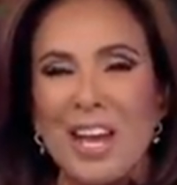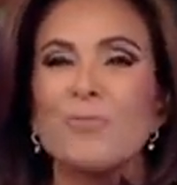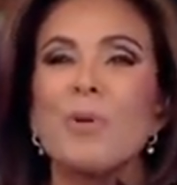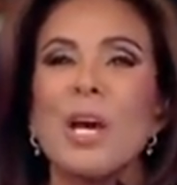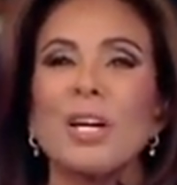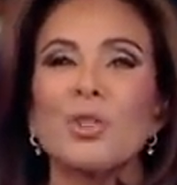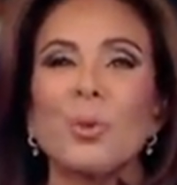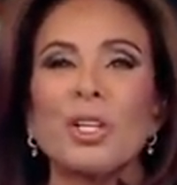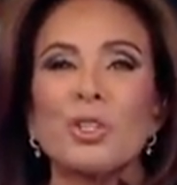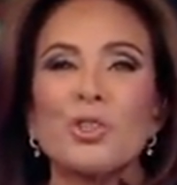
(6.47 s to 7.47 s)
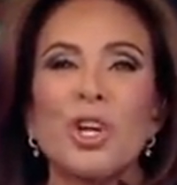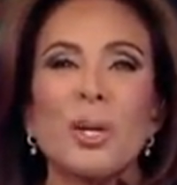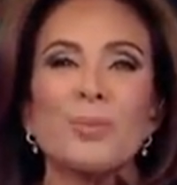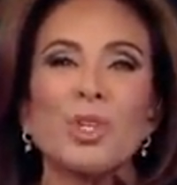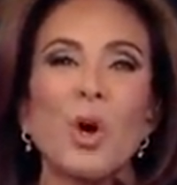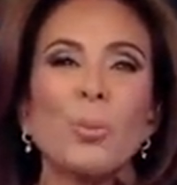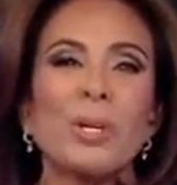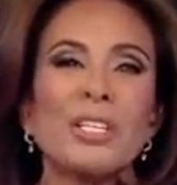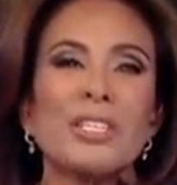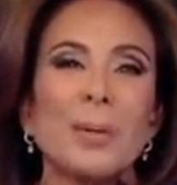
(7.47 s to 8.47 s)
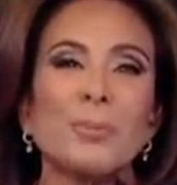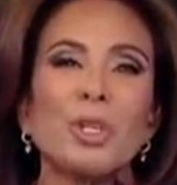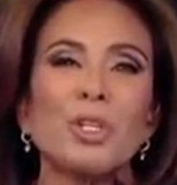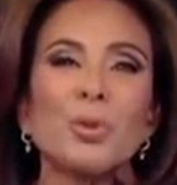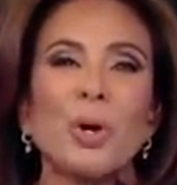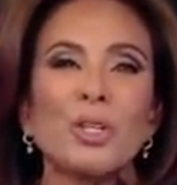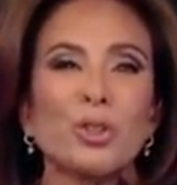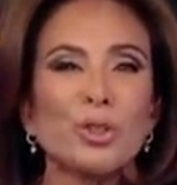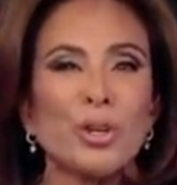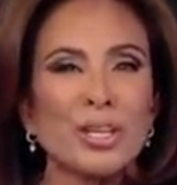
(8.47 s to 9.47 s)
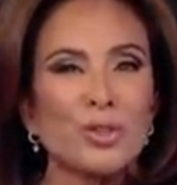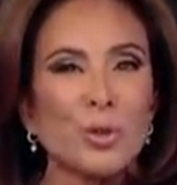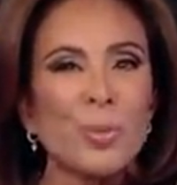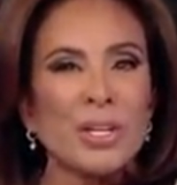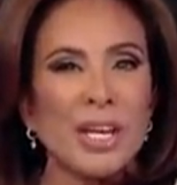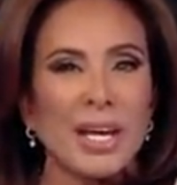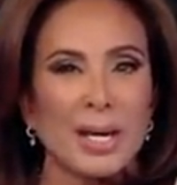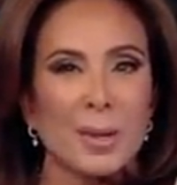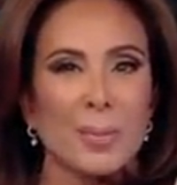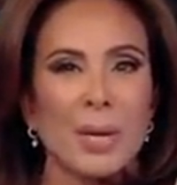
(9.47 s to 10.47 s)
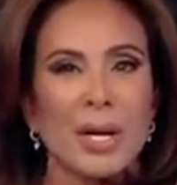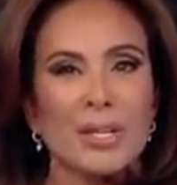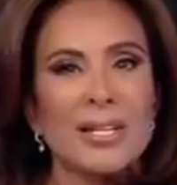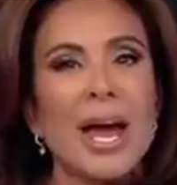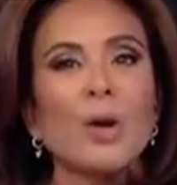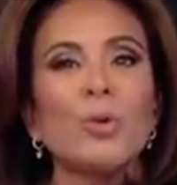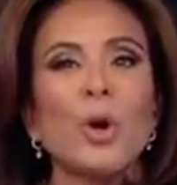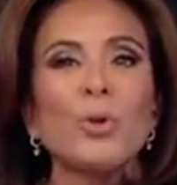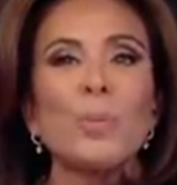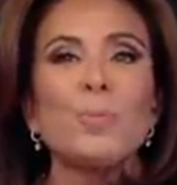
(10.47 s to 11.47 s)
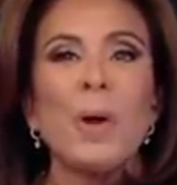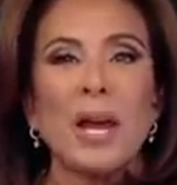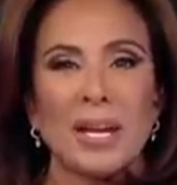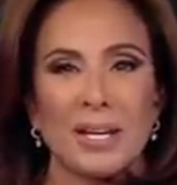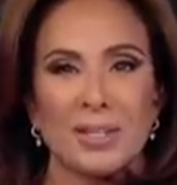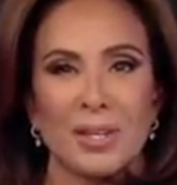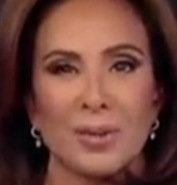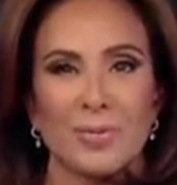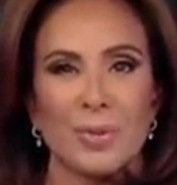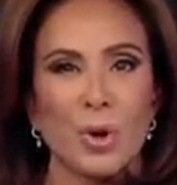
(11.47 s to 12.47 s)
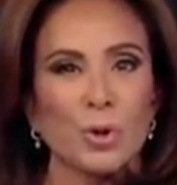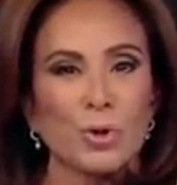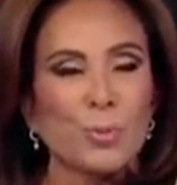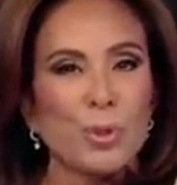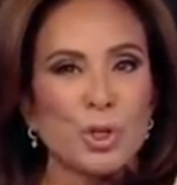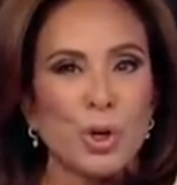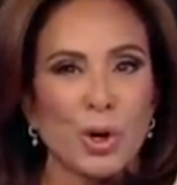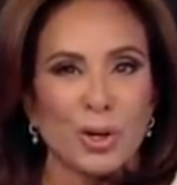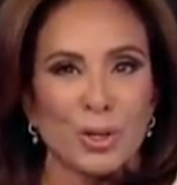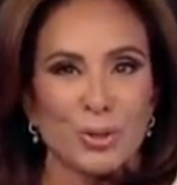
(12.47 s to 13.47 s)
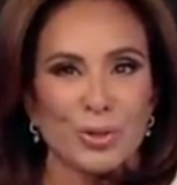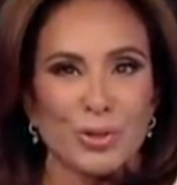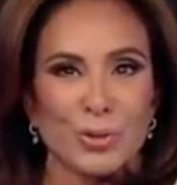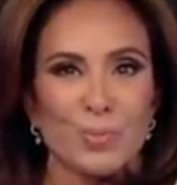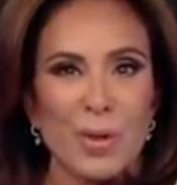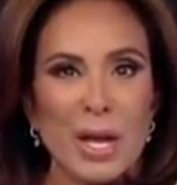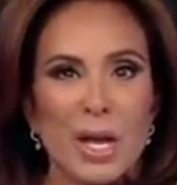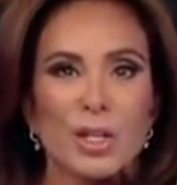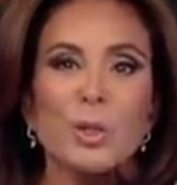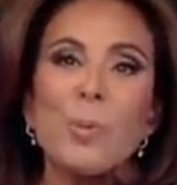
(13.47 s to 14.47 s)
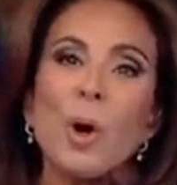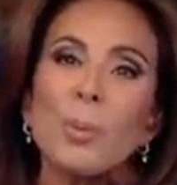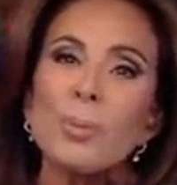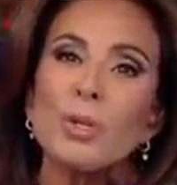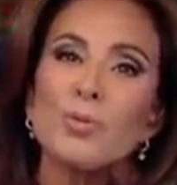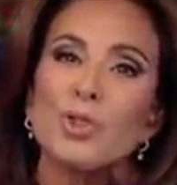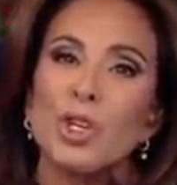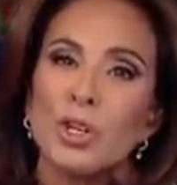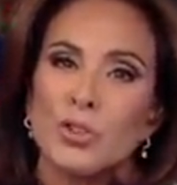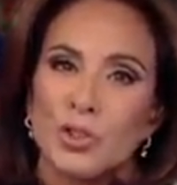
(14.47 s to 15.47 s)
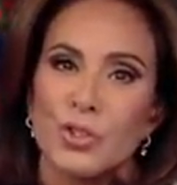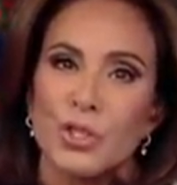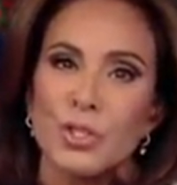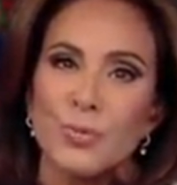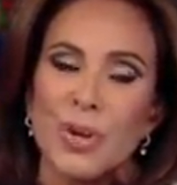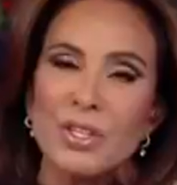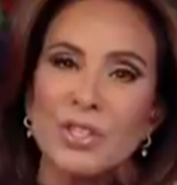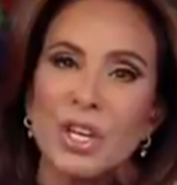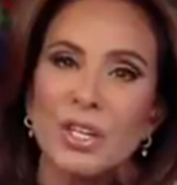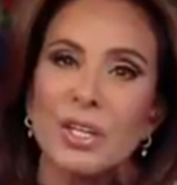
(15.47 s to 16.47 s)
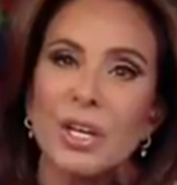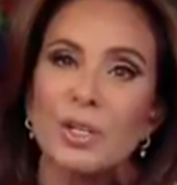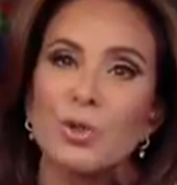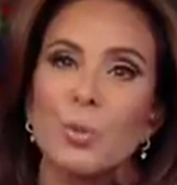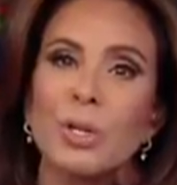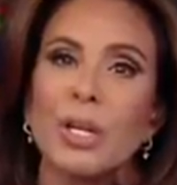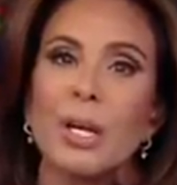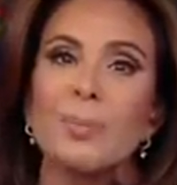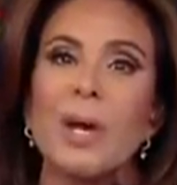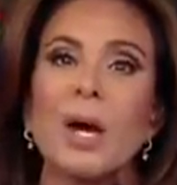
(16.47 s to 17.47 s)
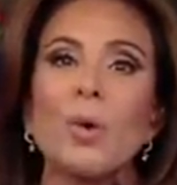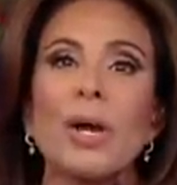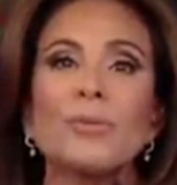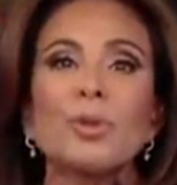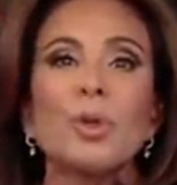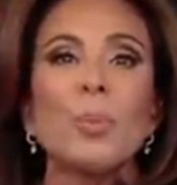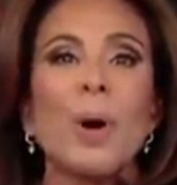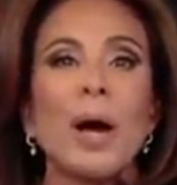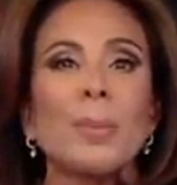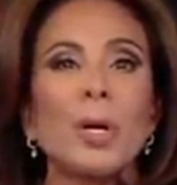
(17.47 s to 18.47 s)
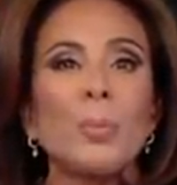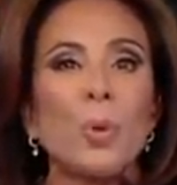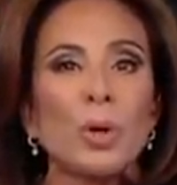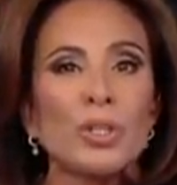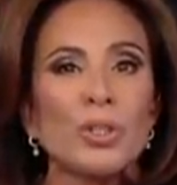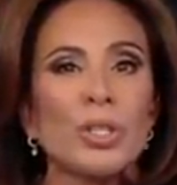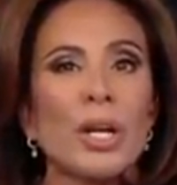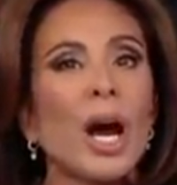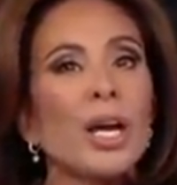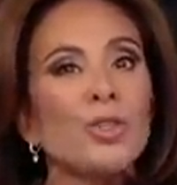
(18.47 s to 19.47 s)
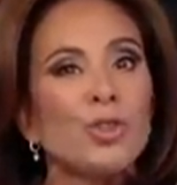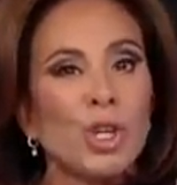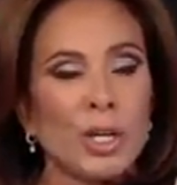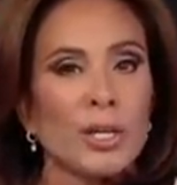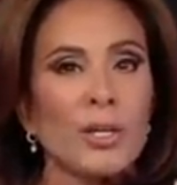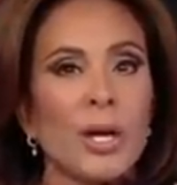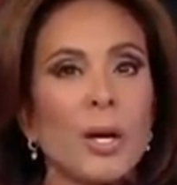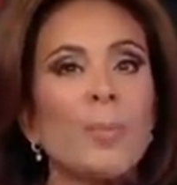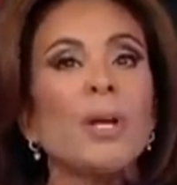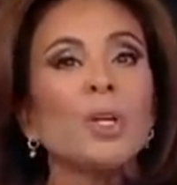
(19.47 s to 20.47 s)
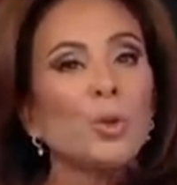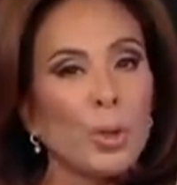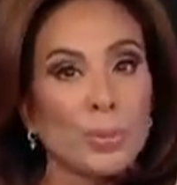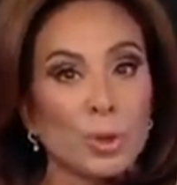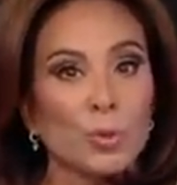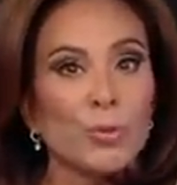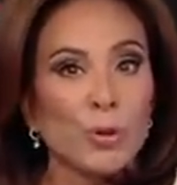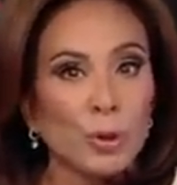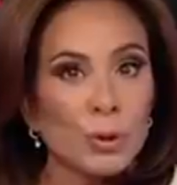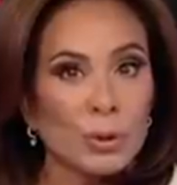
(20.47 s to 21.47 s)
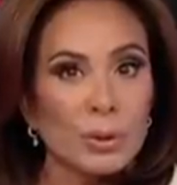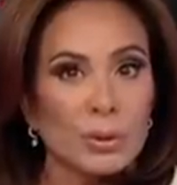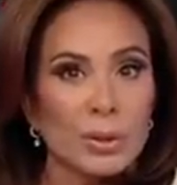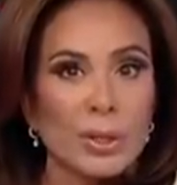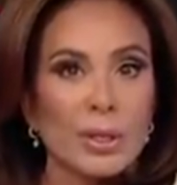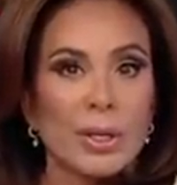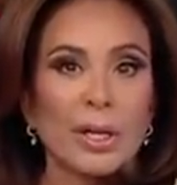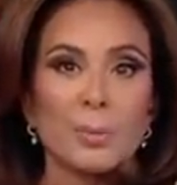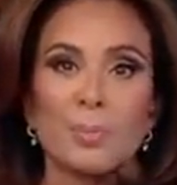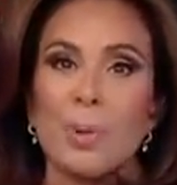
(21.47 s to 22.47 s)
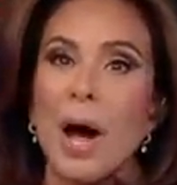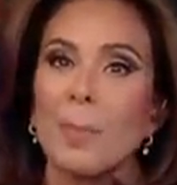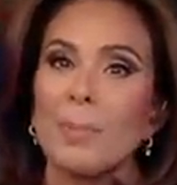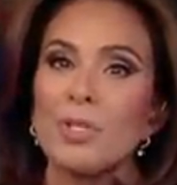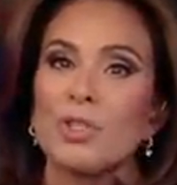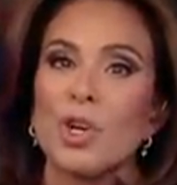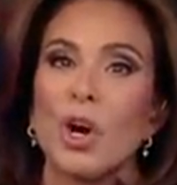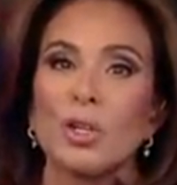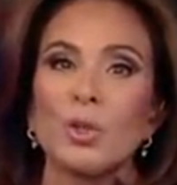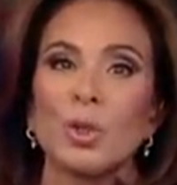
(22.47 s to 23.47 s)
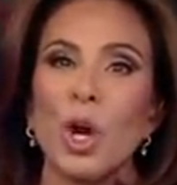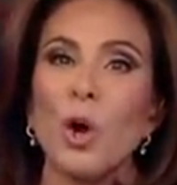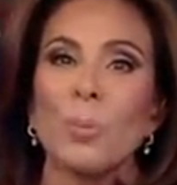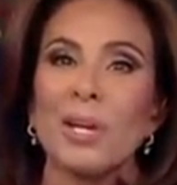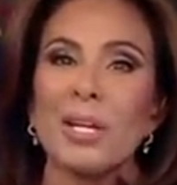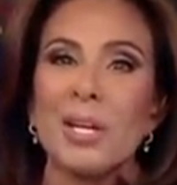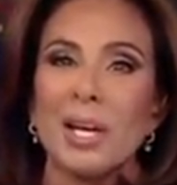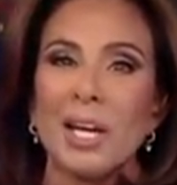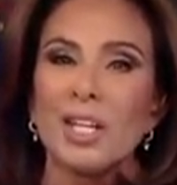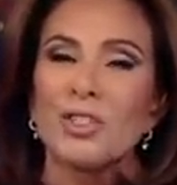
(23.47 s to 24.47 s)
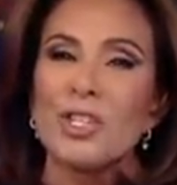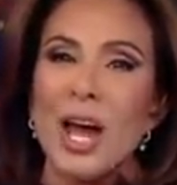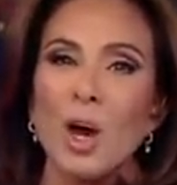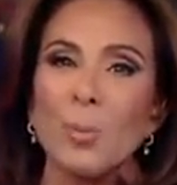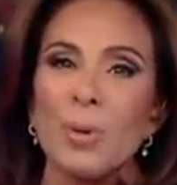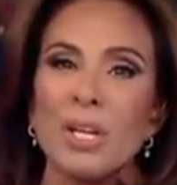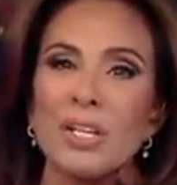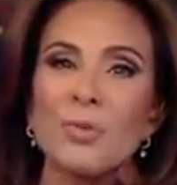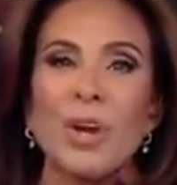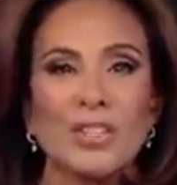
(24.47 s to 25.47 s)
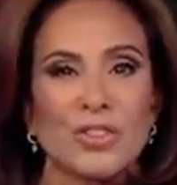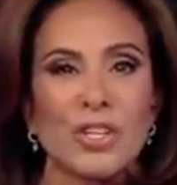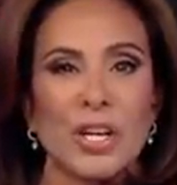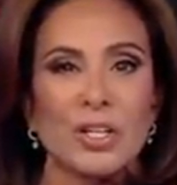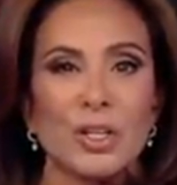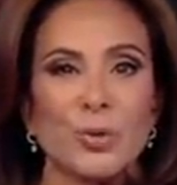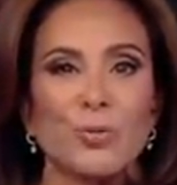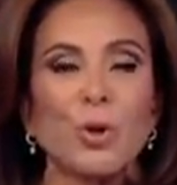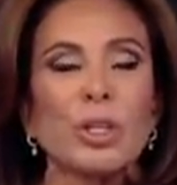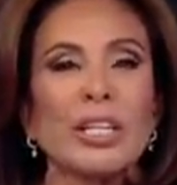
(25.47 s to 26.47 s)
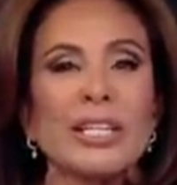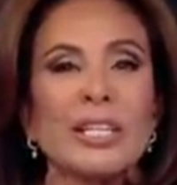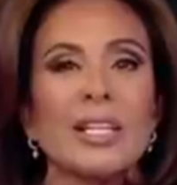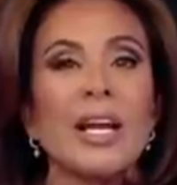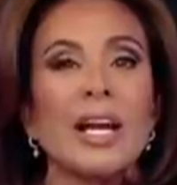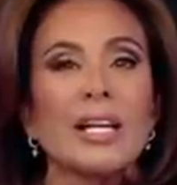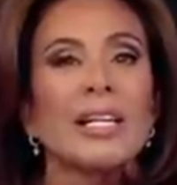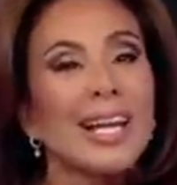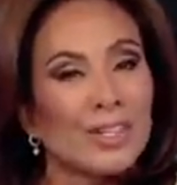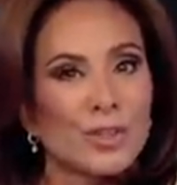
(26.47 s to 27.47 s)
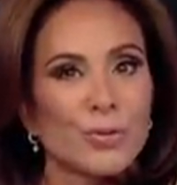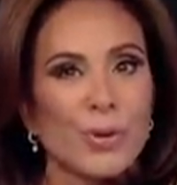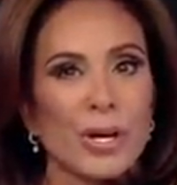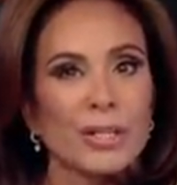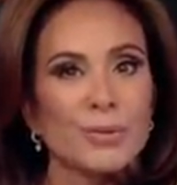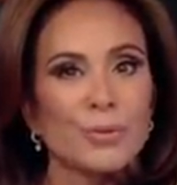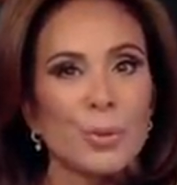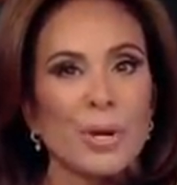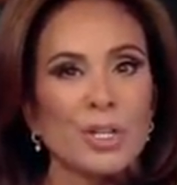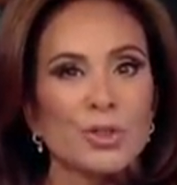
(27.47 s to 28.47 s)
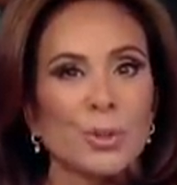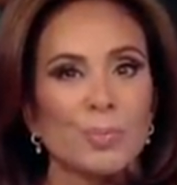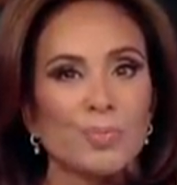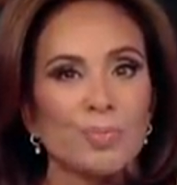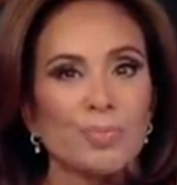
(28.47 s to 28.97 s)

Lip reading: FBI Director James Comey and Deputy Director Andrew McCabe now know the pain of those petards. The Department of Justice is investigating Andrew McCabe now after an Obama-appointed IG made a criminal referral. And pompous Cardinal Comey is now being investigated for leaking classified information.